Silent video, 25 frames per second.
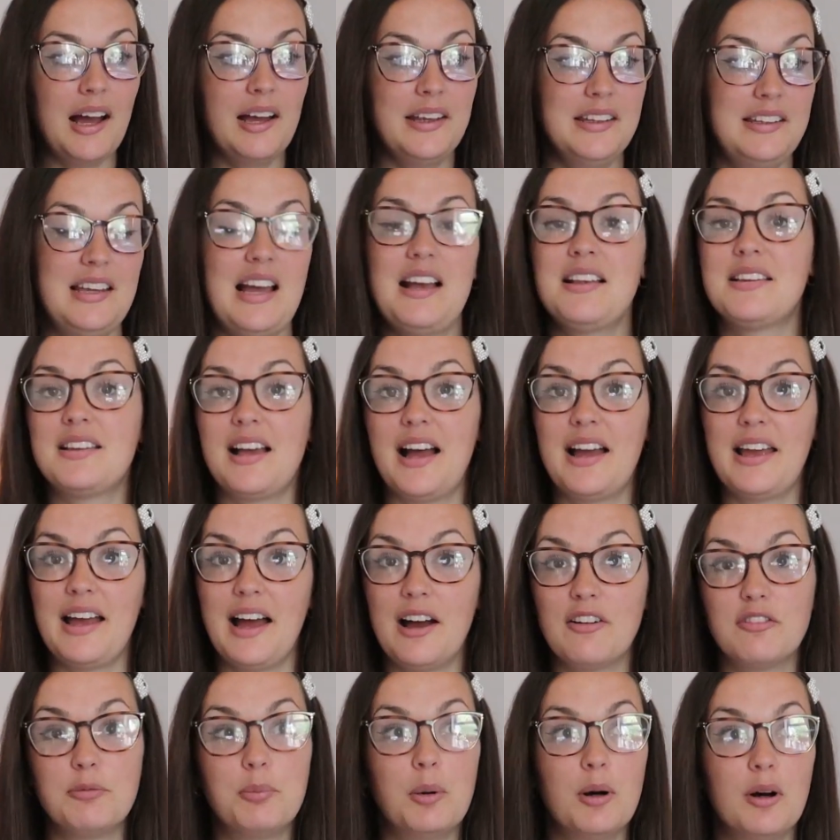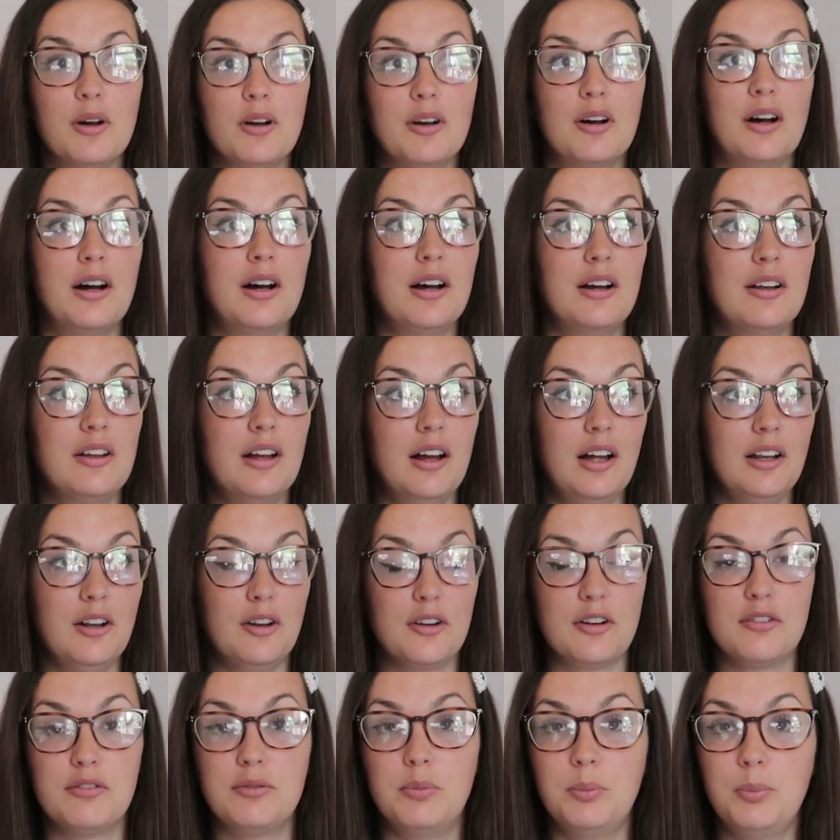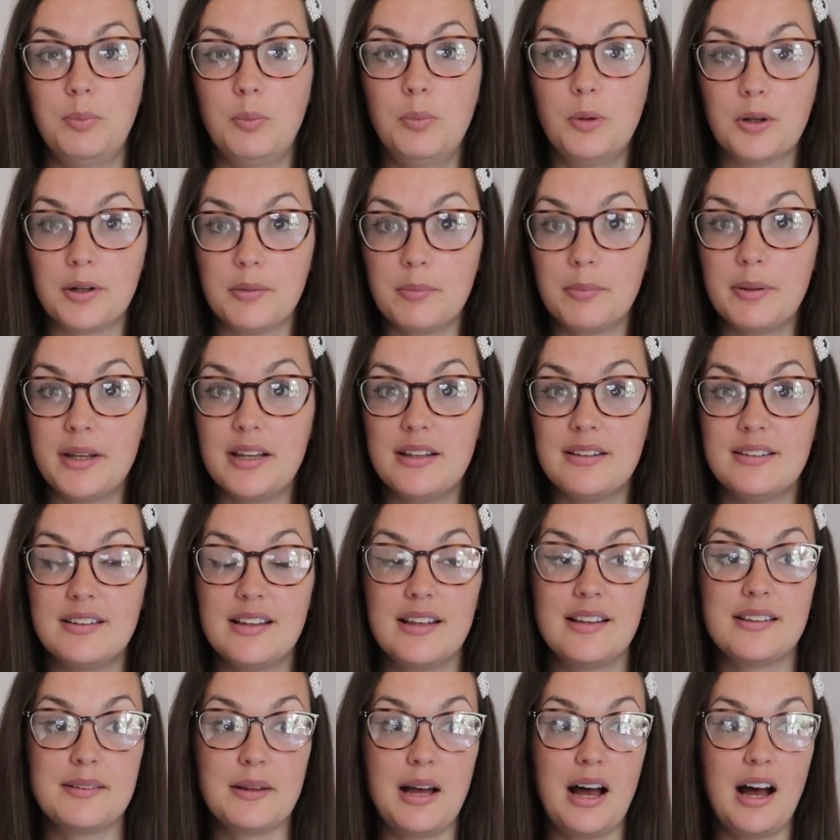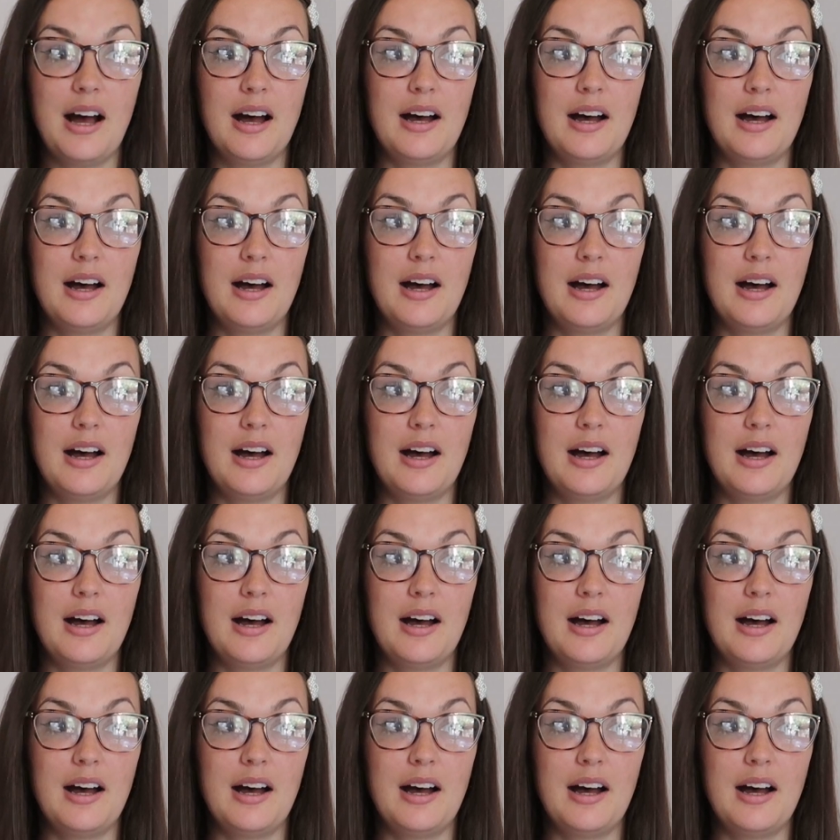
yes, I have bought a lot of wooden pieces.